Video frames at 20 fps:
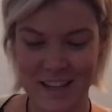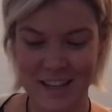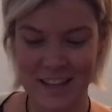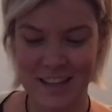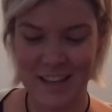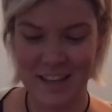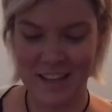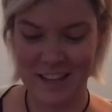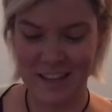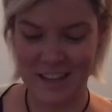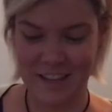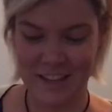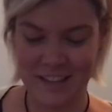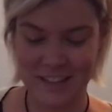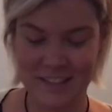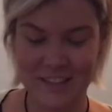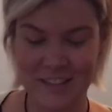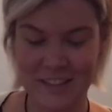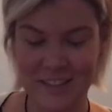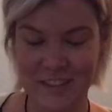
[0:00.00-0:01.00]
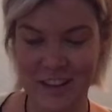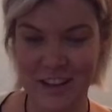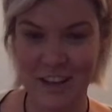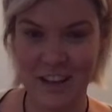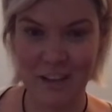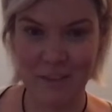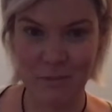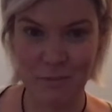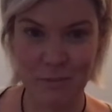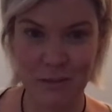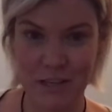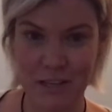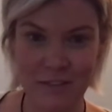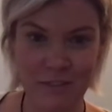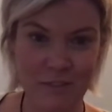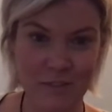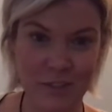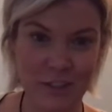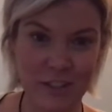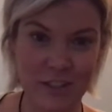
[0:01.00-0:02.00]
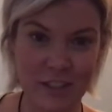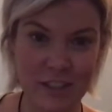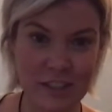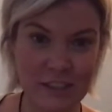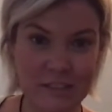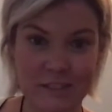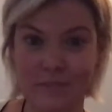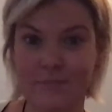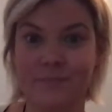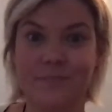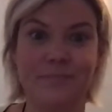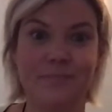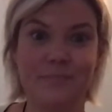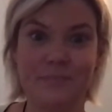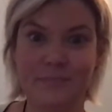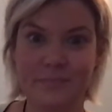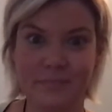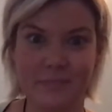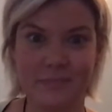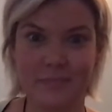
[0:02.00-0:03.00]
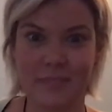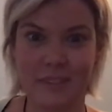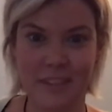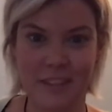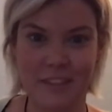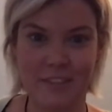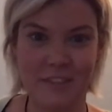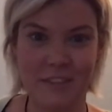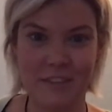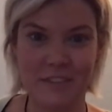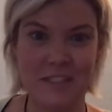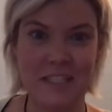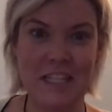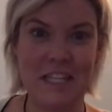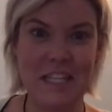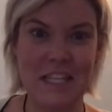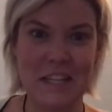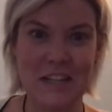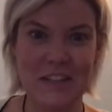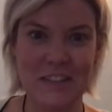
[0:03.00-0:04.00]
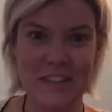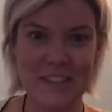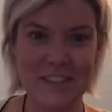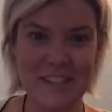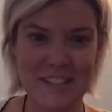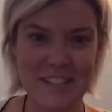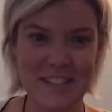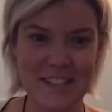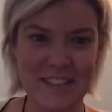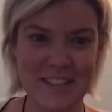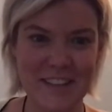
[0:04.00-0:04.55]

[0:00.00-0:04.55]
And I have been for 15 years.